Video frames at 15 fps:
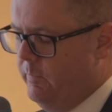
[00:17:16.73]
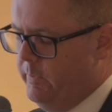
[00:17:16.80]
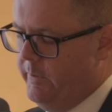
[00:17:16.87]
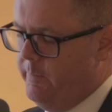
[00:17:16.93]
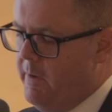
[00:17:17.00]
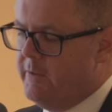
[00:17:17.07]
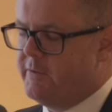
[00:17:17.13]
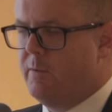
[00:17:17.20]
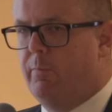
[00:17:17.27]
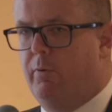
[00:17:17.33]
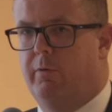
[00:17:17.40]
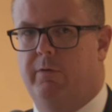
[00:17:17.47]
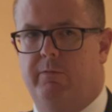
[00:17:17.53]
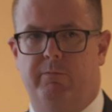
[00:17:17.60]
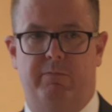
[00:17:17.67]
the most
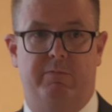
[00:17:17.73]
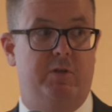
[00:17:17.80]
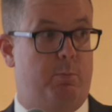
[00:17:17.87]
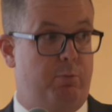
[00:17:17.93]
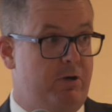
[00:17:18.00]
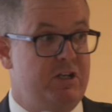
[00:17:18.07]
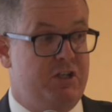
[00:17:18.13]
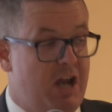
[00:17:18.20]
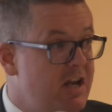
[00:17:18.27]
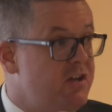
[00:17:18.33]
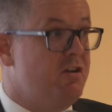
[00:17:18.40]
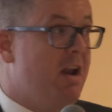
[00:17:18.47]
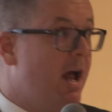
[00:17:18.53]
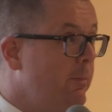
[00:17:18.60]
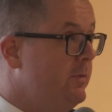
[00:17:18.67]
important
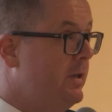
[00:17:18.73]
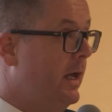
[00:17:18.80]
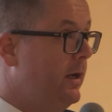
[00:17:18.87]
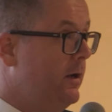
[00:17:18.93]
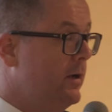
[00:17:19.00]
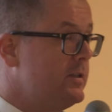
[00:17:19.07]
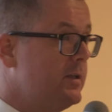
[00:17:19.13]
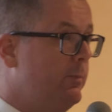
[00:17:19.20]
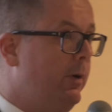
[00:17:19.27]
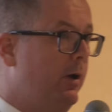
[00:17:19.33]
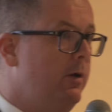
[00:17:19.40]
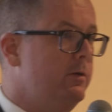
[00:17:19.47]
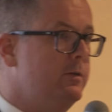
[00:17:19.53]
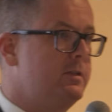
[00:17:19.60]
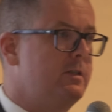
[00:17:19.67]
depreciation update, I
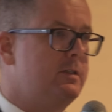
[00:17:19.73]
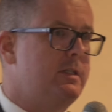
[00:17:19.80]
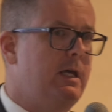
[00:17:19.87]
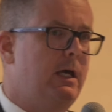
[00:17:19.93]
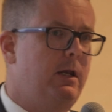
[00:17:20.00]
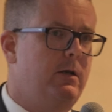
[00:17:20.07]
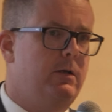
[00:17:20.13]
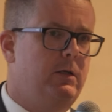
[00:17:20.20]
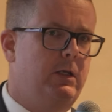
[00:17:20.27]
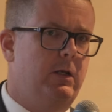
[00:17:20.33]
suppose, is that,